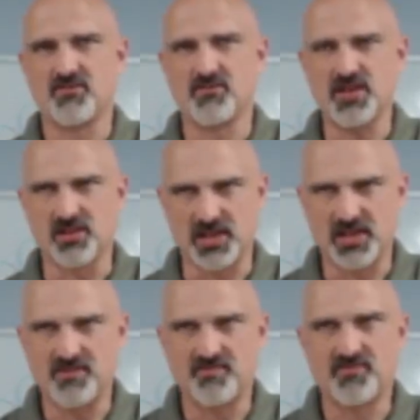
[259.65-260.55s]

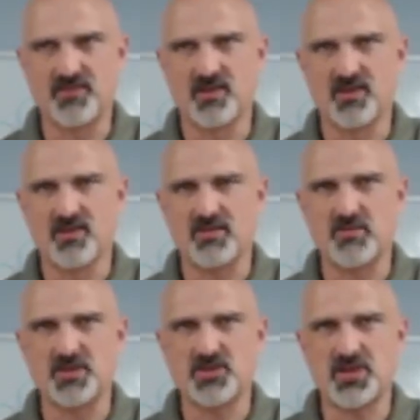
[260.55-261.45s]
really,
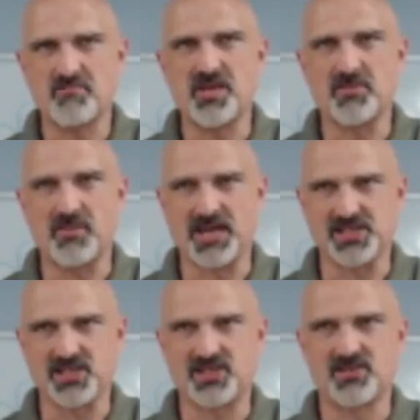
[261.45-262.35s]
then we try to
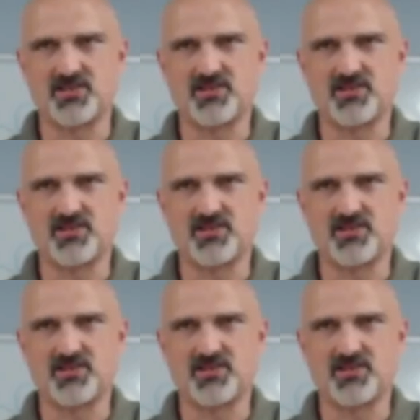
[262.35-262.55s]
minimize it.